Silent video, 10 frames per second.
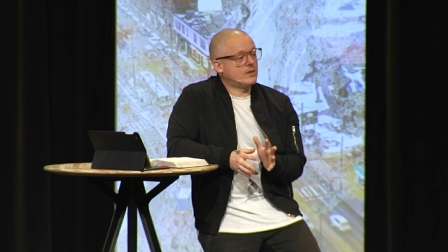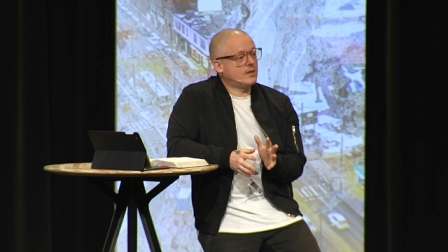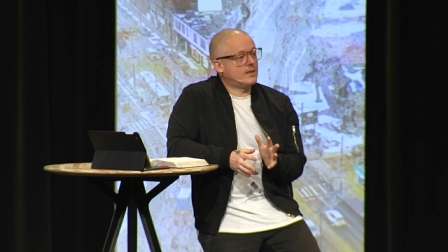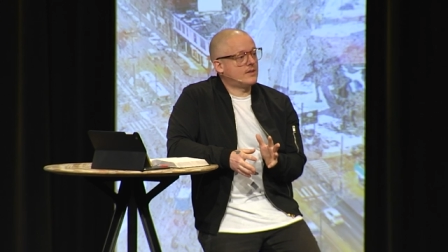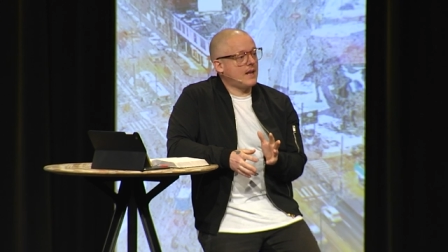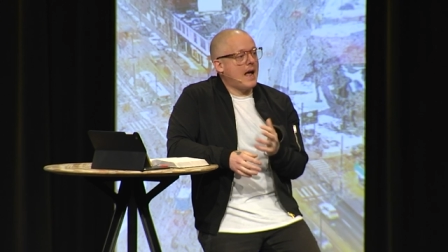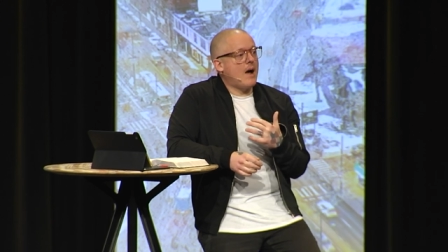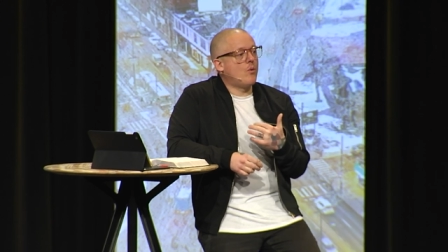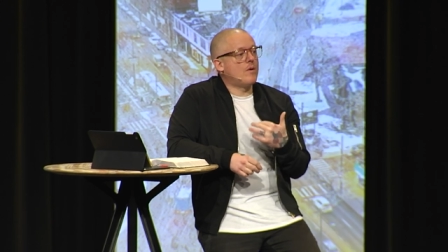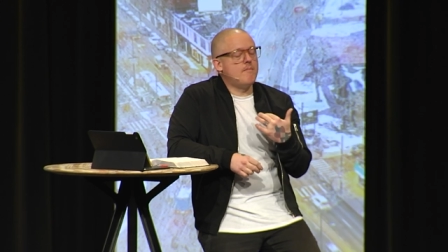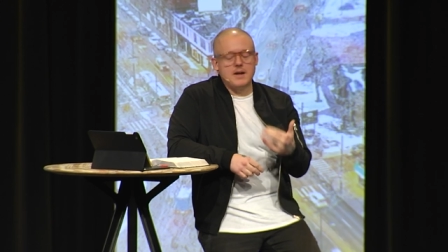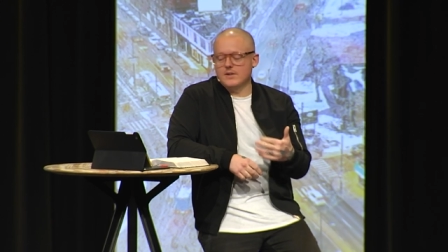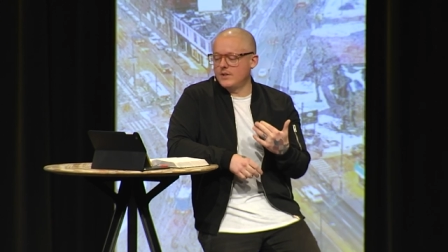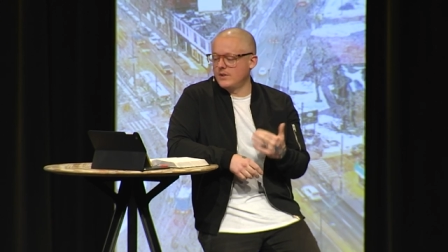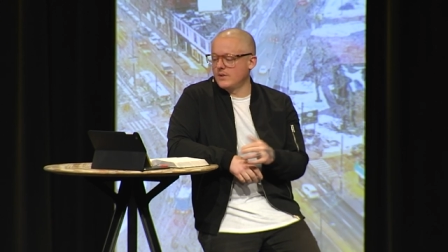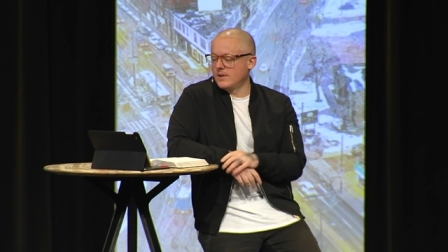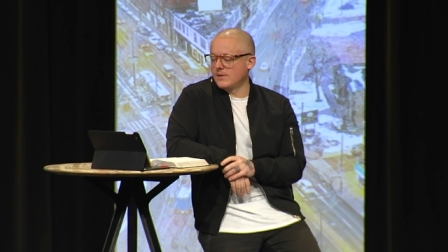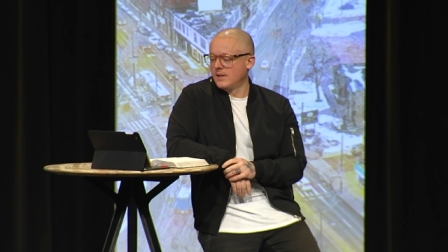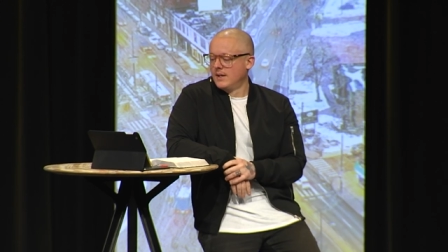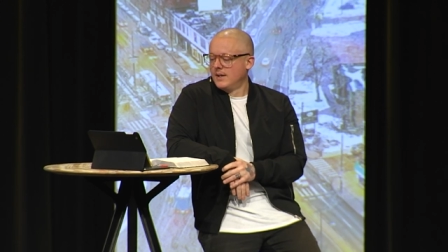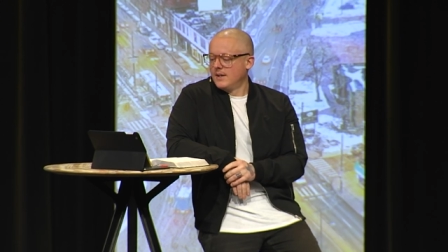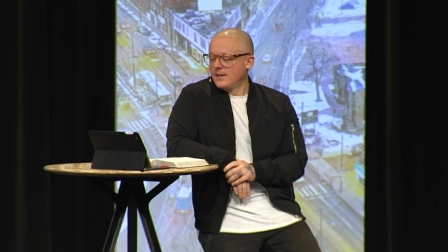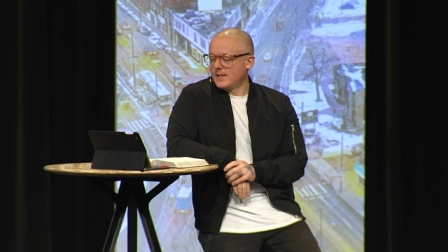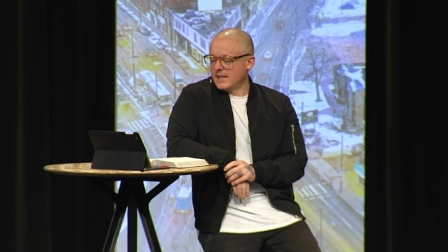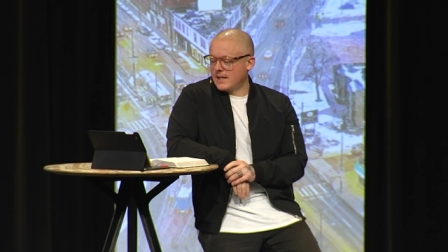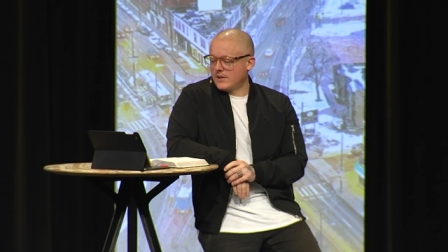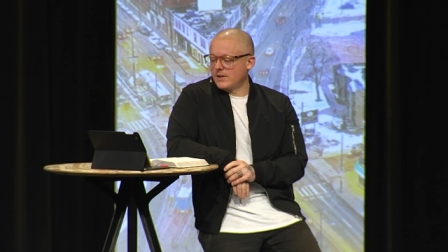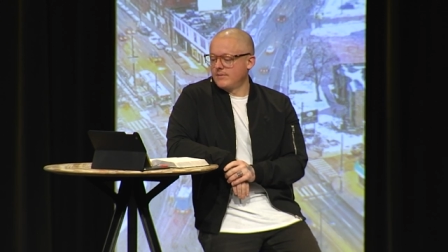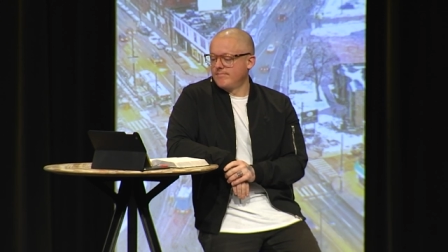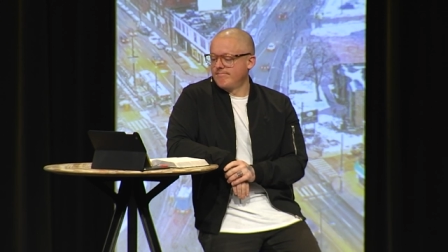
it's, it's how we're meant to do this together.